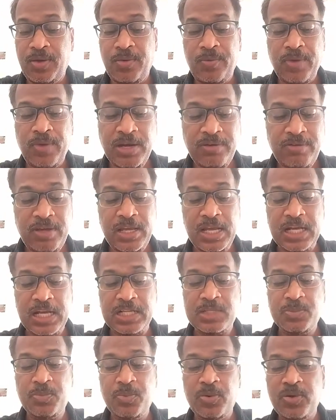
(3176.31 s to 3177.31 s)
When we
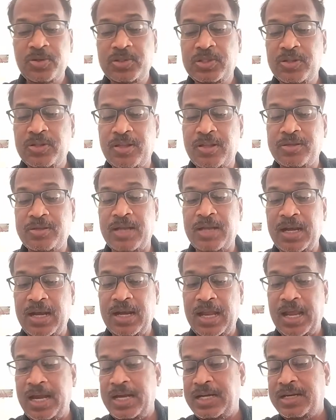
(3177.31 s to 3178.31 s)
expose to the
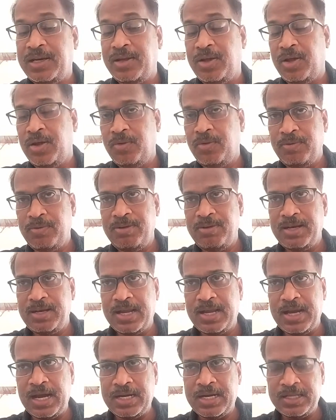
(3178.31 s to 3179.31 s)
sunlight, we will
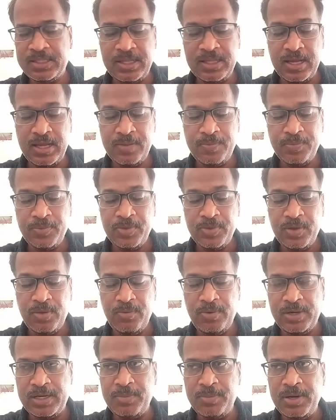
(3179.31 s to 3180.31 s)
get the
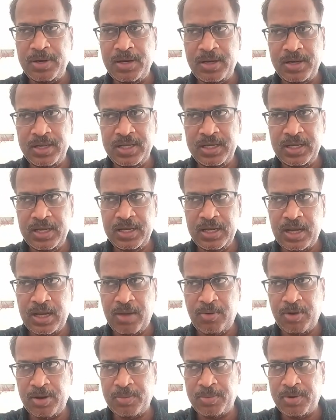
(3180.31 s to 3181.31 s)
vitamin D in
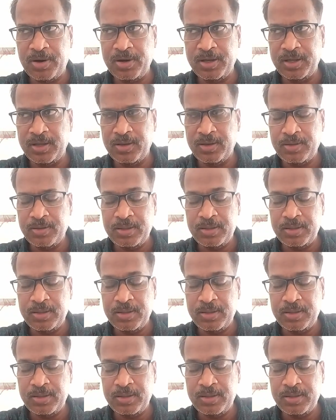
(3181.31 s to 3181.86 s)
our body.